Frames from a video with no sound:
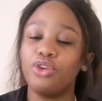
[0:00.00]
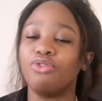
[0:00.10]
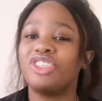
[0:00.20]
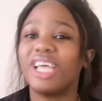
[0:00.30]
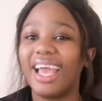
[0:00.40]

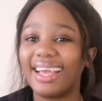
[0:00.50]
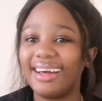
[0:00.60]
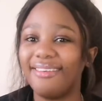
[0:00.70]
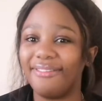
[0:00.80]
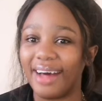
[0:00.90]
You
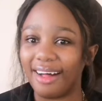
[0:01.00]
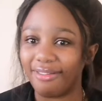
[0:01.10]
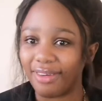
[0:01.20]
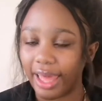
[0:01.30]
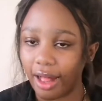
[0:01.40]
check
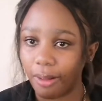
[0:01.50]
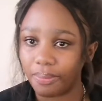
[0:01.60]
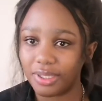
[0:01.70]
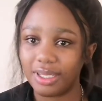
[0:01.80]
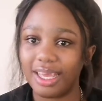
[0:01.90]
valve
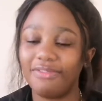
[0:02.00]
cap